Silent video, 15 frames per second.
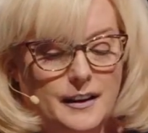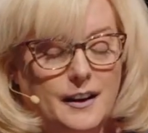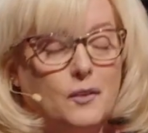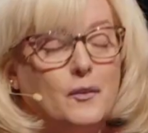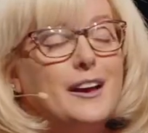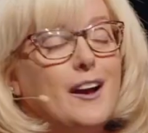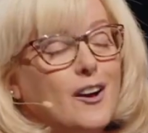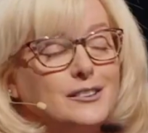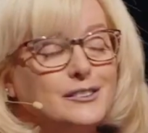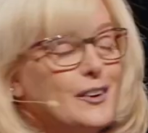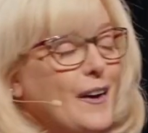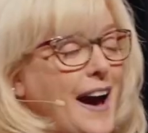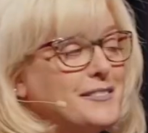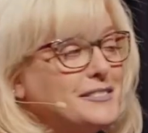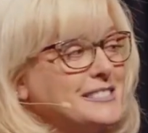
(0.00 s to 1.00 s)
We also
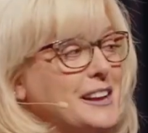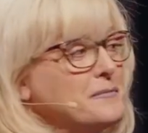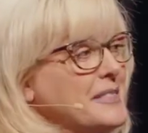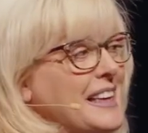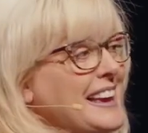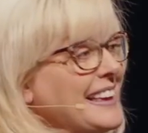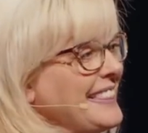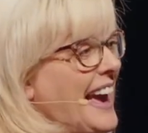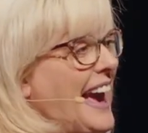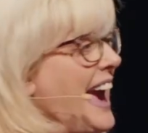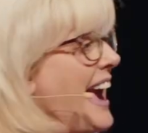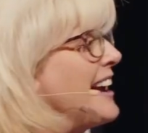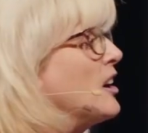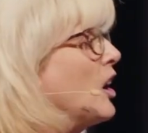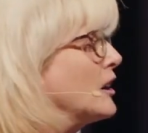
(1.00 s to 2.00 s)
have something that
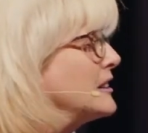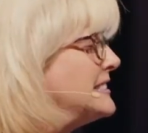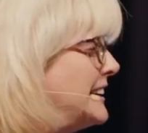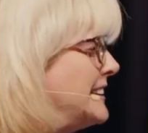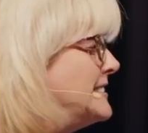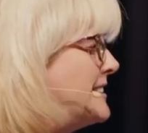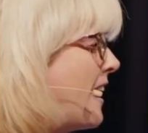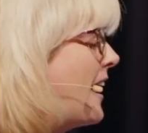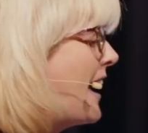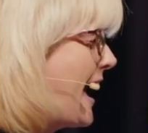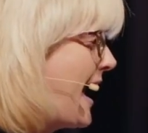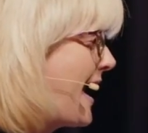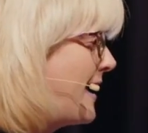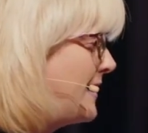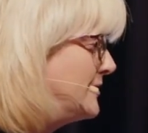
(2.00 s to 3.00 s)
Hagar did not
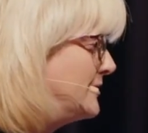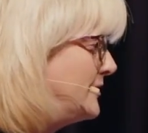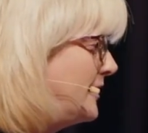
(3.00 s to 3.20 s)
have